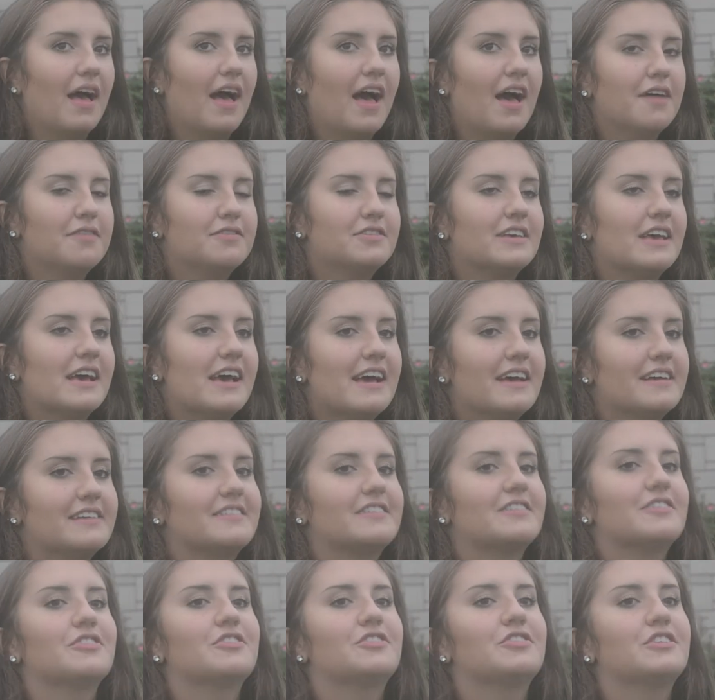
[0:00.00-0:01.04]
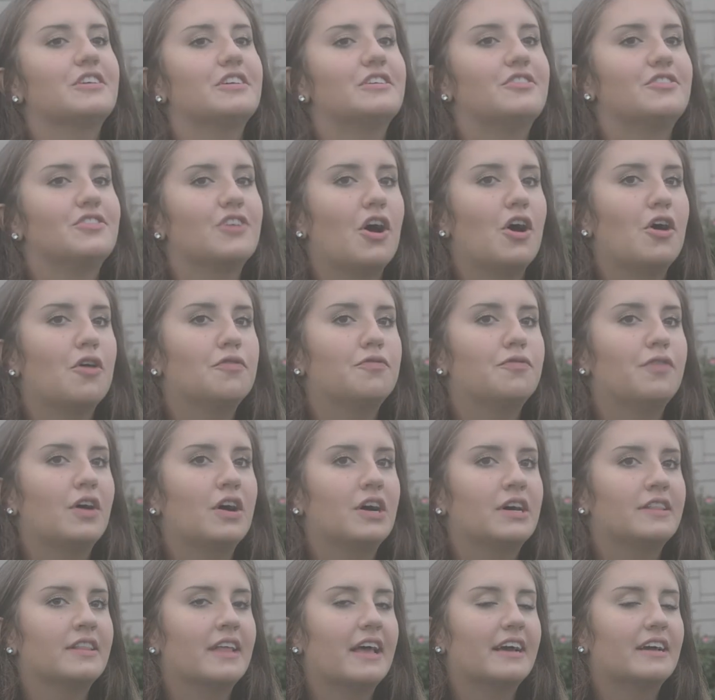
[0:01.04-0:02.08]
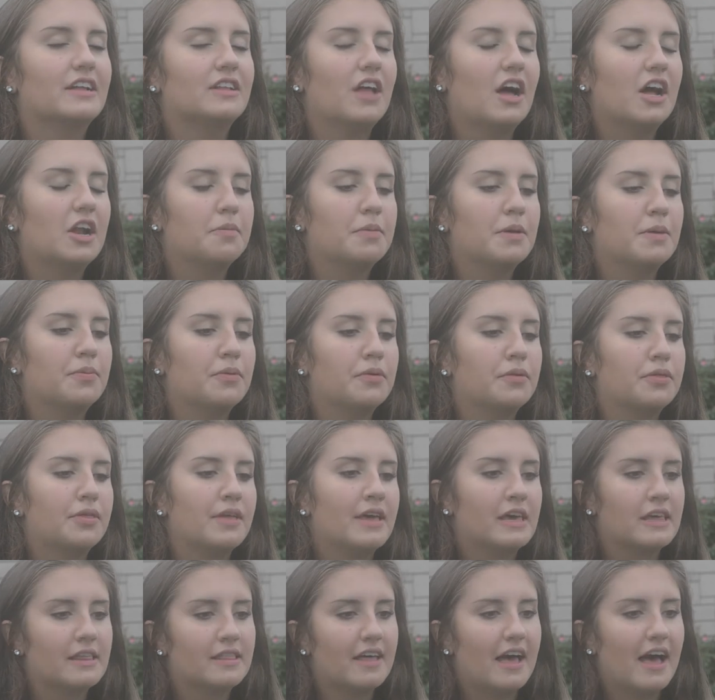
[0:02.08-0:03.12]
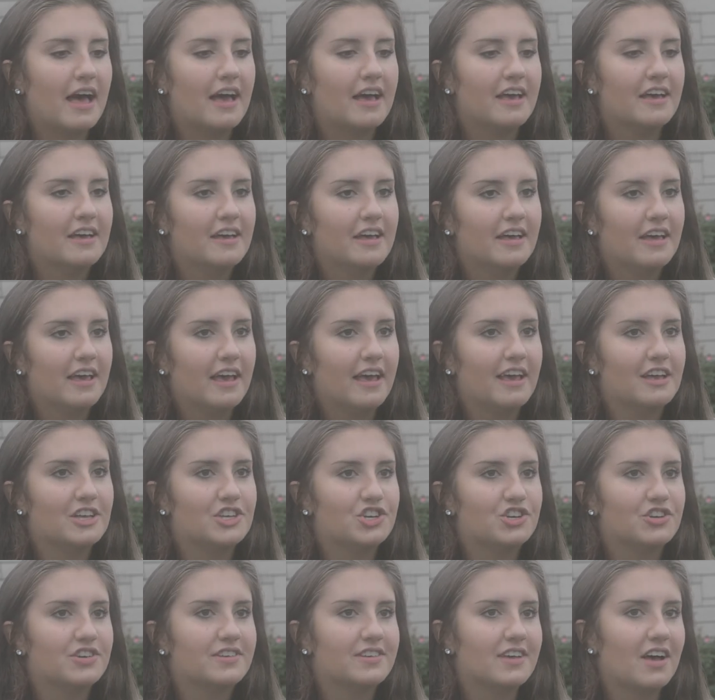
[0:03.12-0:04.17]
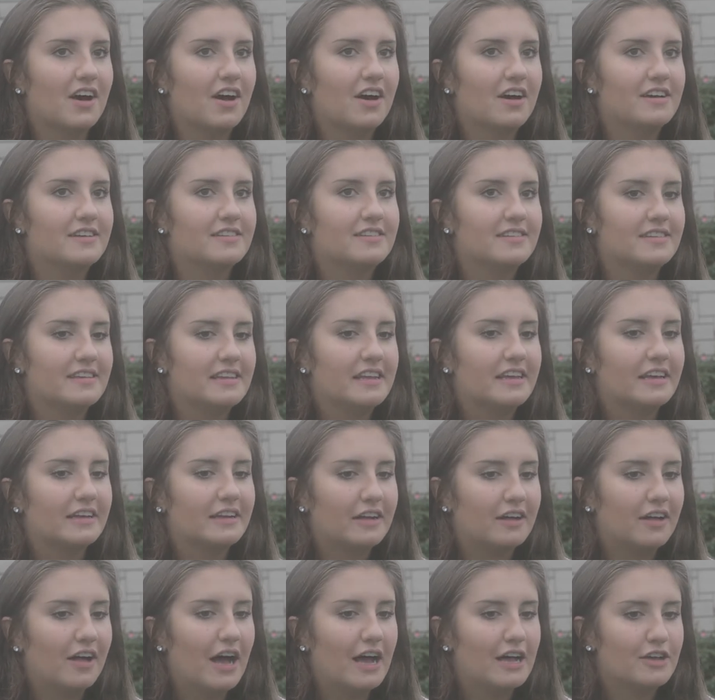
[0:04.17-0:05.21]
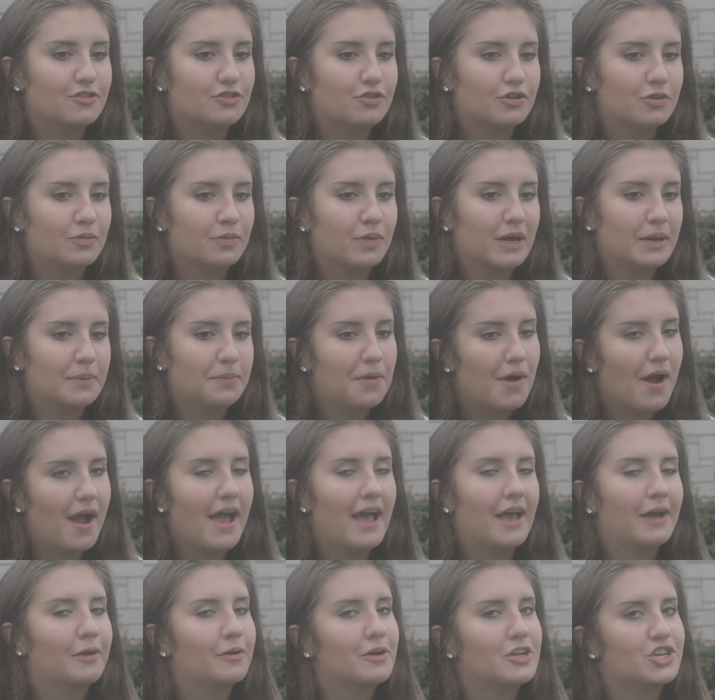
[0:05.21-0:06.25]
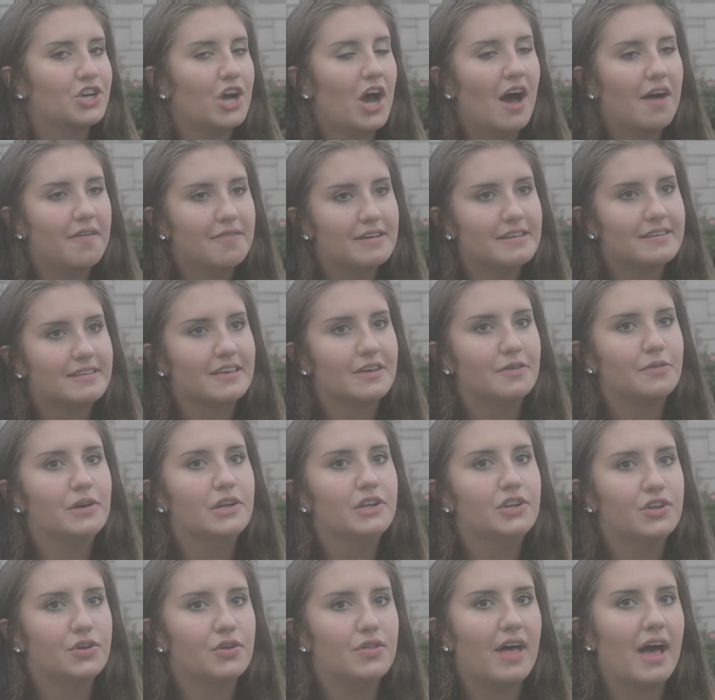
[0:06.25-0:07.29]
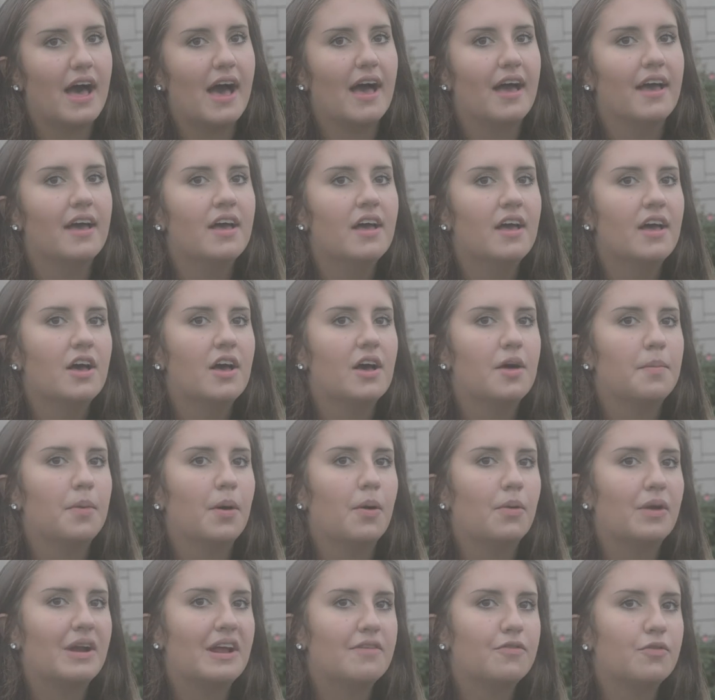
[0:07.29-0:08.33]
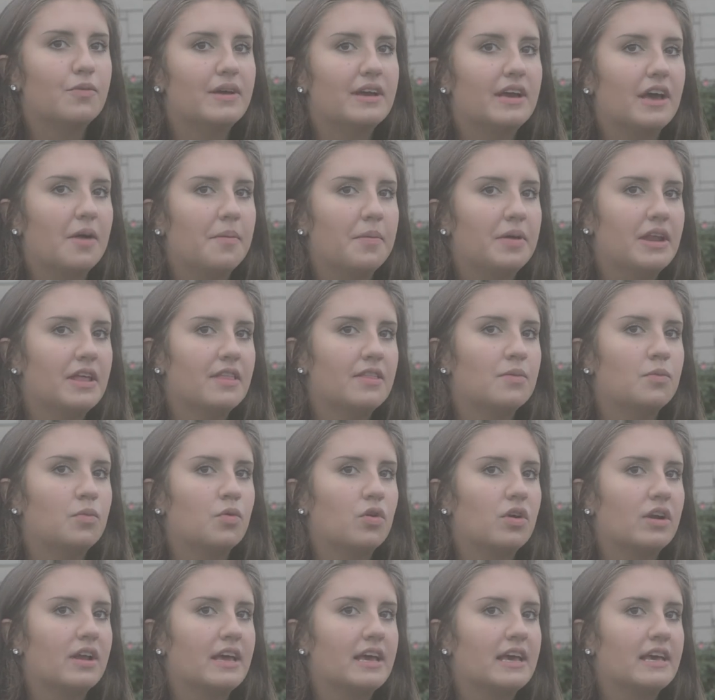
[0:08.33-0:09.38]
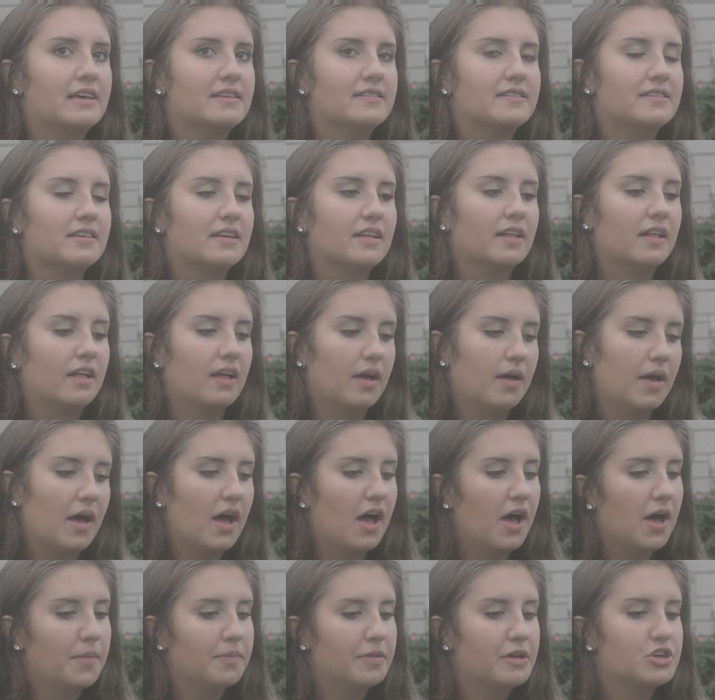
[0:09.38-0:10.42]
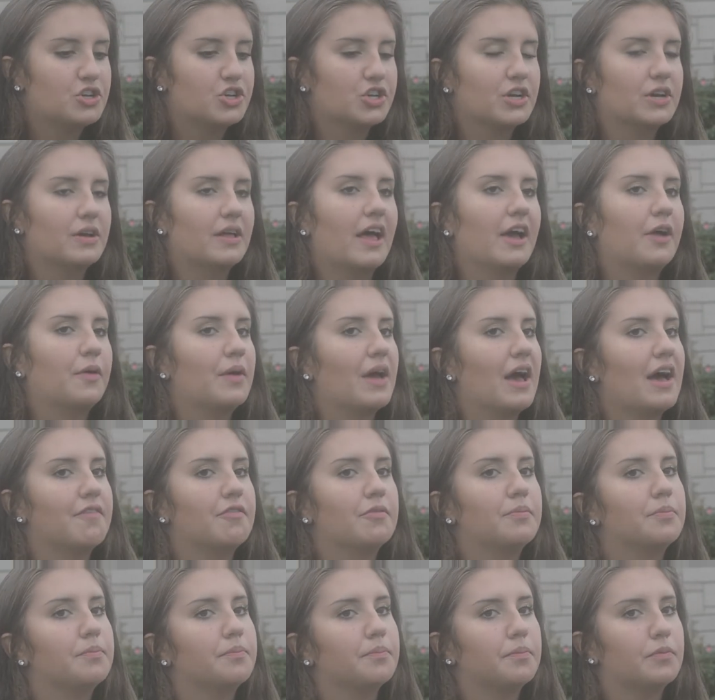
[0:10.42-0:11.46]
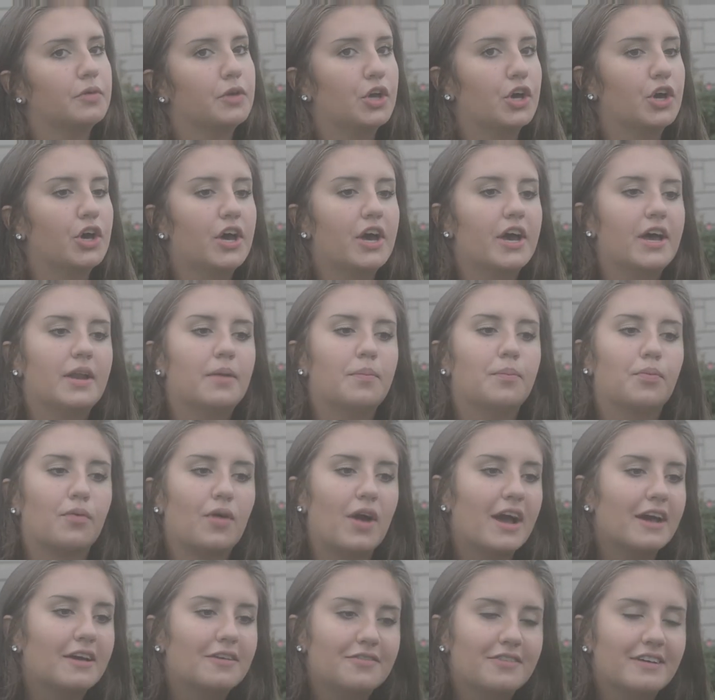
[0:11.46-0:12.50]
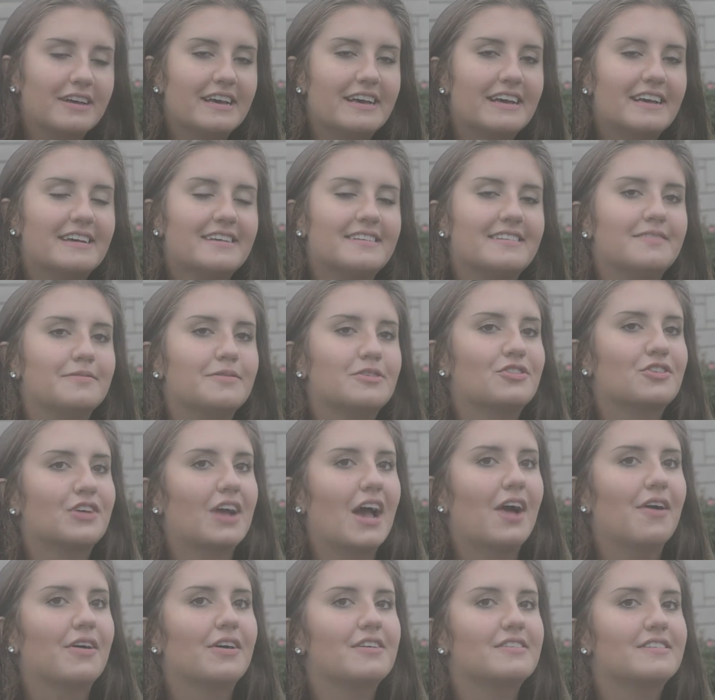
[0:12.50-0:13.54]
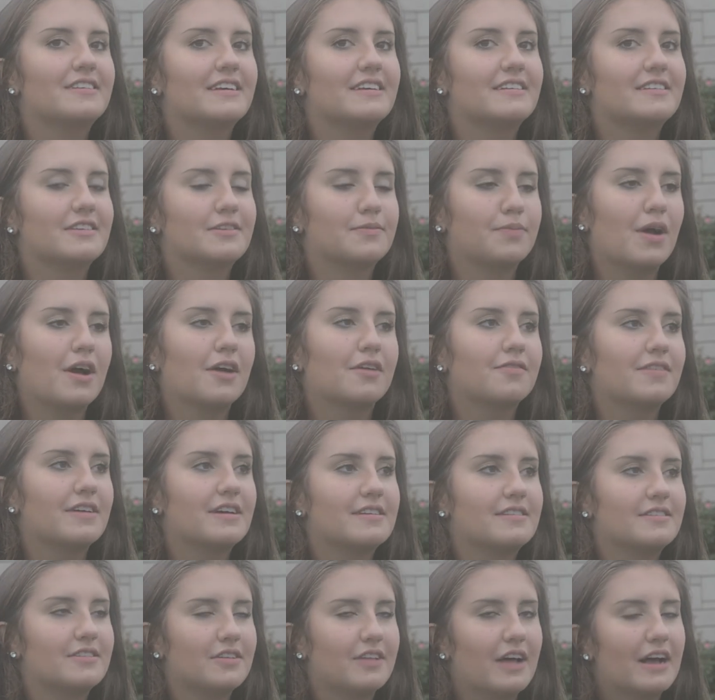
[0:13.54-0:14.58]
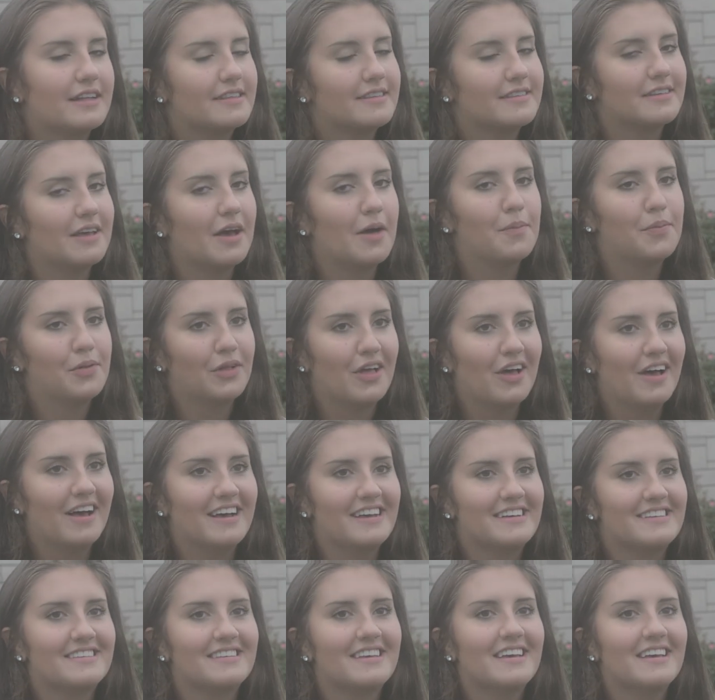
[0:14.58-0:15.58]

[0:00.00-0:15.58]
FCA is seriously so fun. Like, a lot of people think that it's just us sitting in the classroom like praying, which obviously we do that, but whenever we come in the mornings, usually like we have a good breakfast. Mr. Cowan goes and gets his breakfast, so that's a plus.